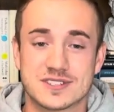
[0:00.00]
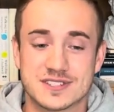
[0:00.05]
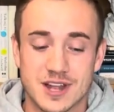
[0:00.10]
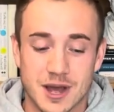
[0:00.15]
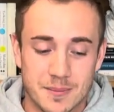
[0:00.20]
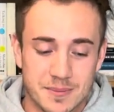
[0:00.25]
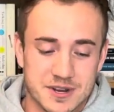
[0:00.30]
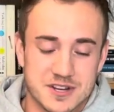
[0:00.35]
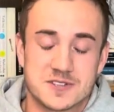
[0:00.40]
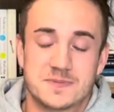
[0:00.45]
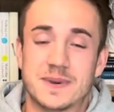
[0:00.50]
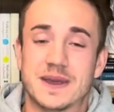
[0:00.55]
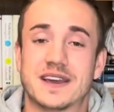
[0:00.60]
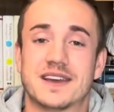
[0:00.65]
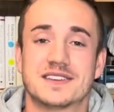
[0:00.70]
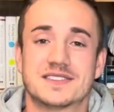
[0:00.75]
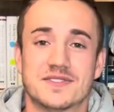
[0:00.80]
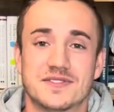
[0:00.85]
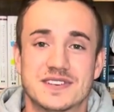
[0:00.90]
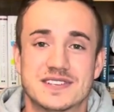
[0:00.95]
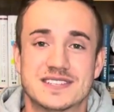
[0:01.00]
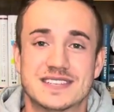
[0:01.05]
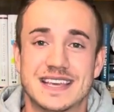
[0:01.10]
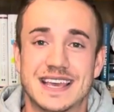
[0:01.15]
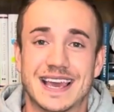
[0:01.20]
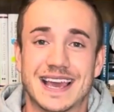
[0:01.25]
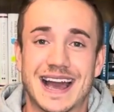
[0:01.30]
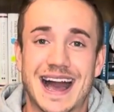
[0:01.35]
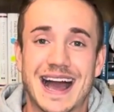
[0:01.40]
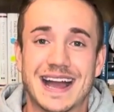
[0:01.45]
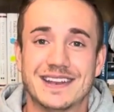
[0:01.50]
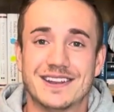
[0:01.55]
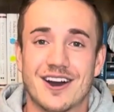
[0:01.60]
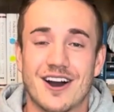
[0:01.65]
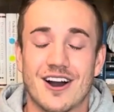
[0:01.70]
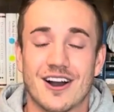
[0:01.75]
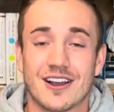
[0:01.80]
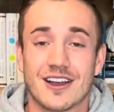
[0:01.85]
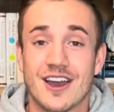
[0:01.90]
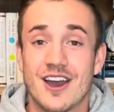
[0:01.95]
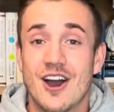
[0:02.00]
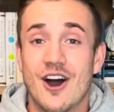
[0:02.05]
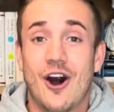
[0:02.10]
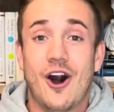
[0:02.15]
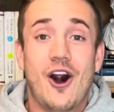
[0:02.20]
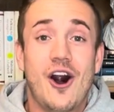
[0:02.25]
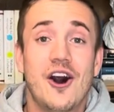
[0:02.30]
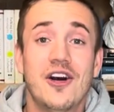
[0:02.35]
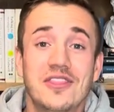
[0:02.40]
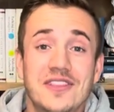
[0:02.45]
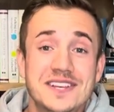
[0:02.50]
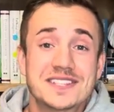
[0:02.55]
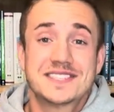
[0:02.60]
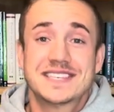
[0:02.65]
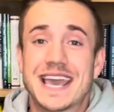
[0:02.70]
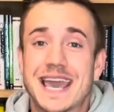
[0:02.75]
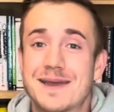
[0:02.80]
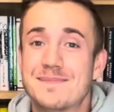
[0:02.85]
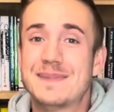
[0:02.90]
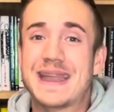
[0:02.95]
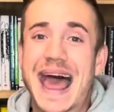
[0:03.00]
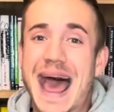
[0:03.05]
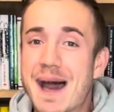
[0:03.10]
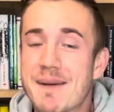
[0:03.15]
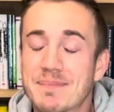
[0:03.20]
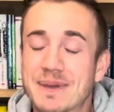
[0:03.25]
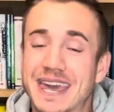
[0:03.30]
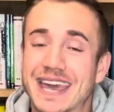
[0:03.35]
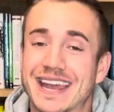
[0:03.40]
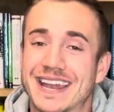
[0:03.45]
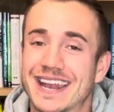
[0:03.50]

numbers because of his seeing eye dog on the same napkin.